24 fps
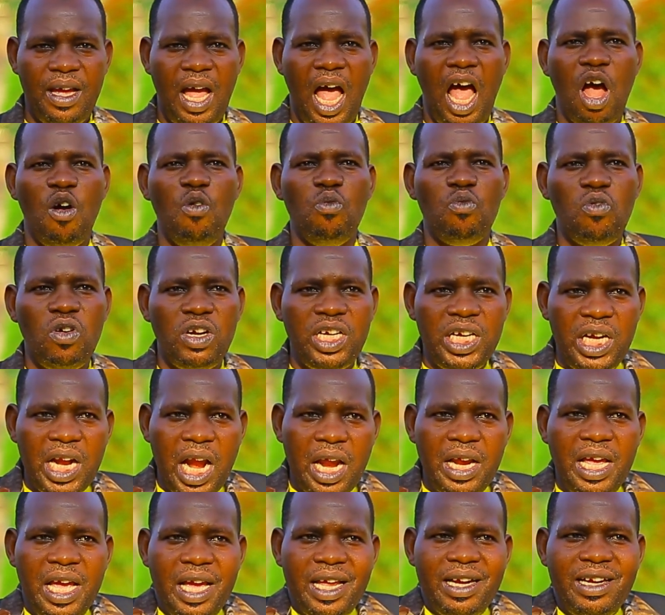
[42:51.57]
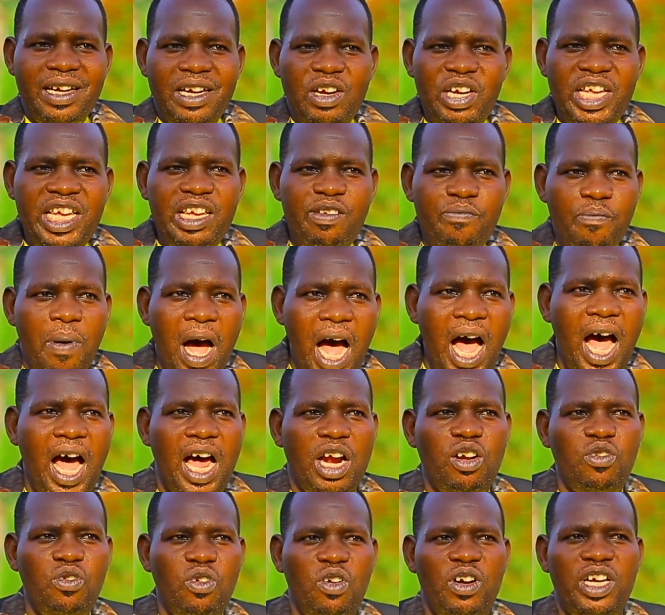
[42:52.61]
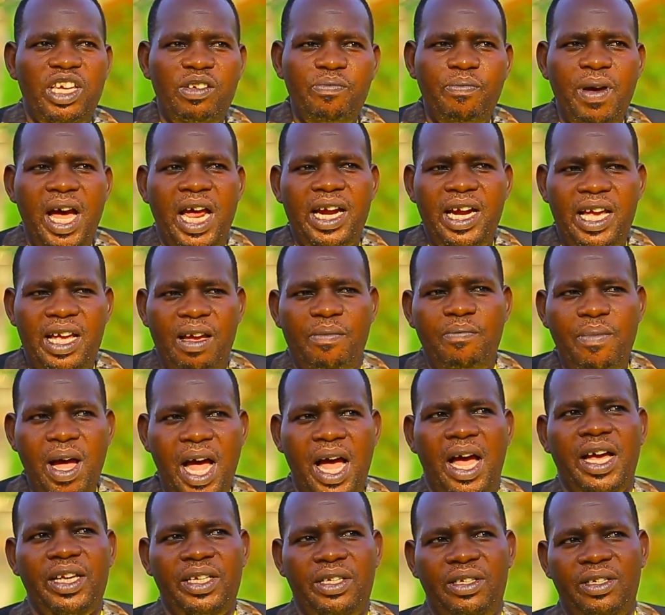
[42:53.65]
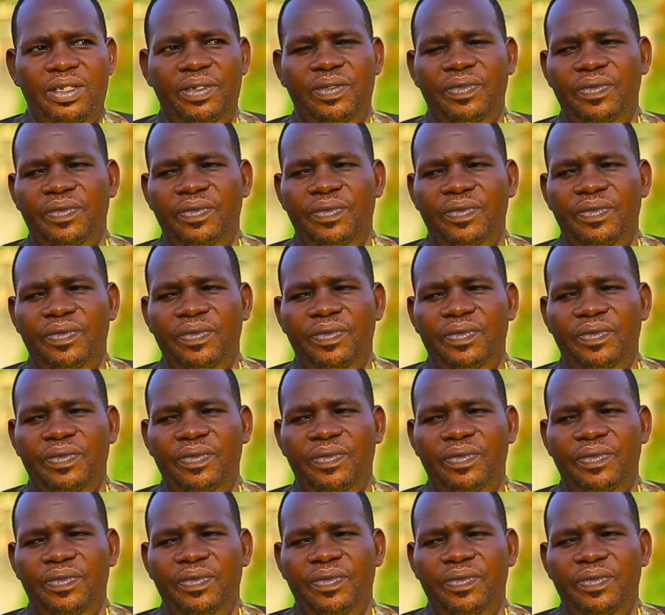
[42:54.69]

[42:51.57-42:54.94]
ahubwo ni impano Imana yampaye